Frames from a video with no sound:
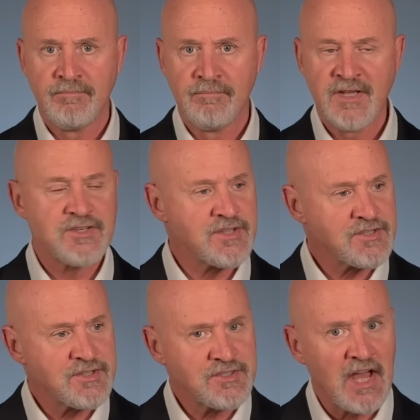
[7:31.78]
This is a
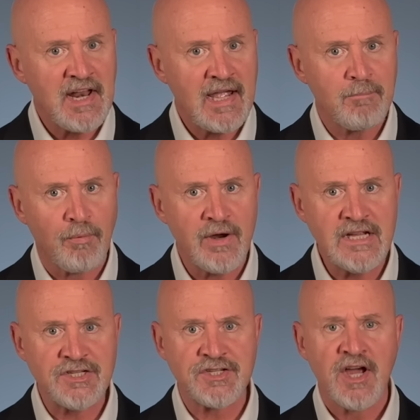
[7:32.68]
stunning
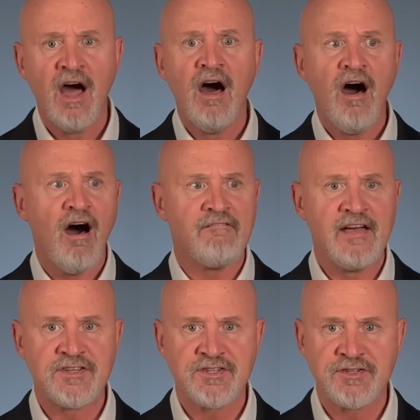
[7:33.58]
breach of
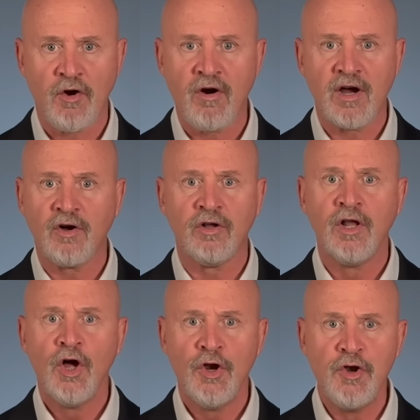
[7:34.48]
historical
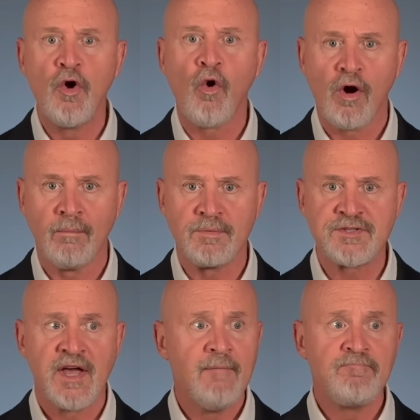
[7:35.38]
norms,
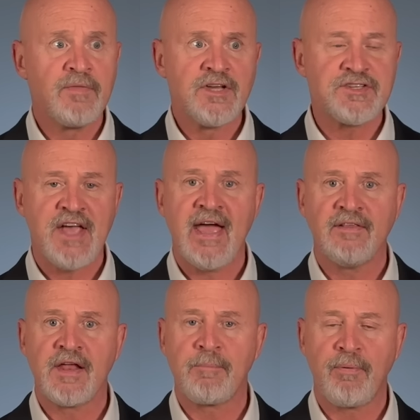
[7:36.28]
saying
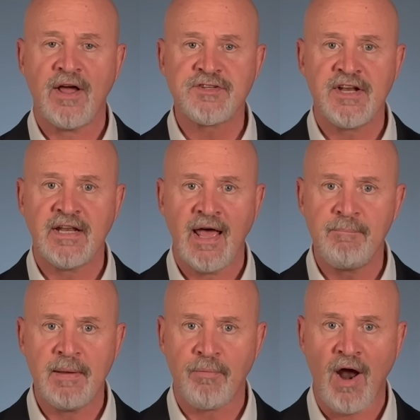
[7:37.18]
that a president can
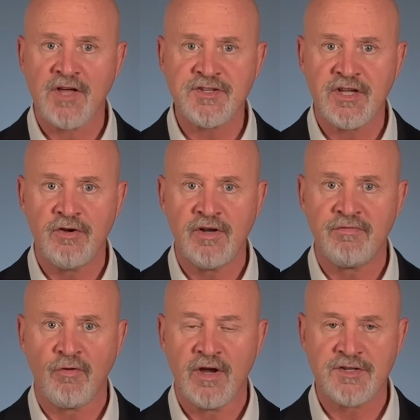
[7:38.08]
be prosecuted
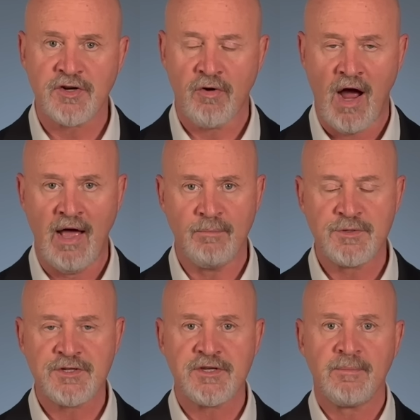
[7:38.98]
for his
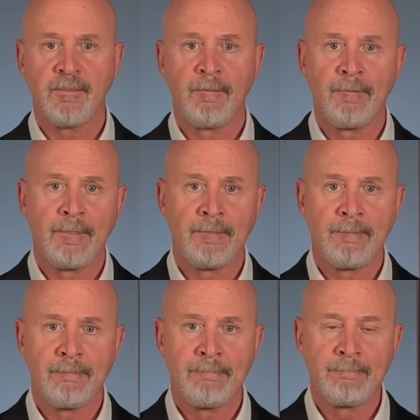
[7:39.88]
crimes.
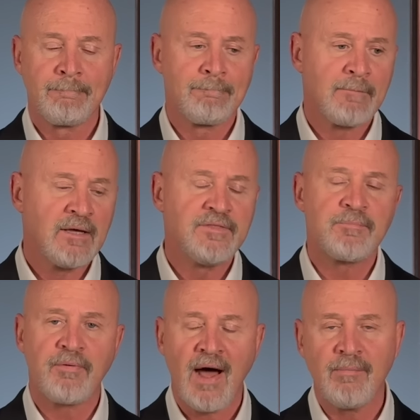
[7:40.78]
The
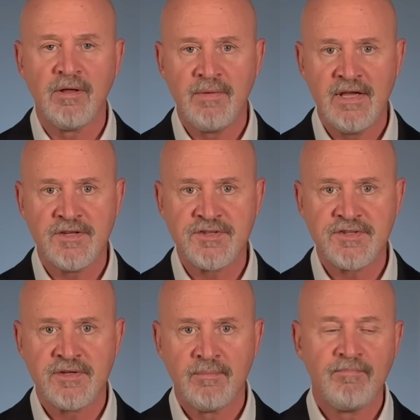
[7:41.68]
problem is,
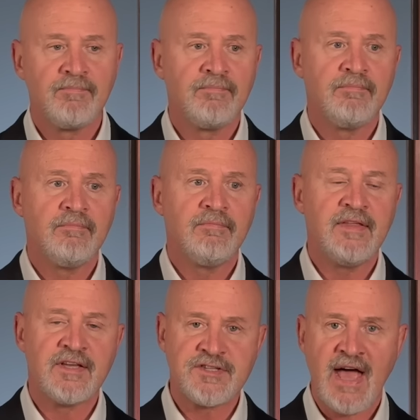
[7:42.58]
the
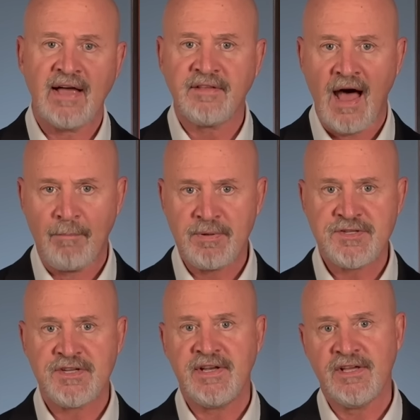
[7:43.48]
exact
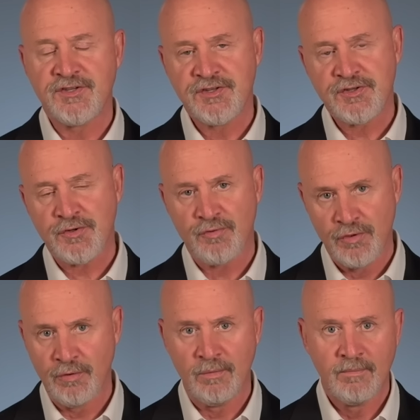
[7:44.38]
opposite is true.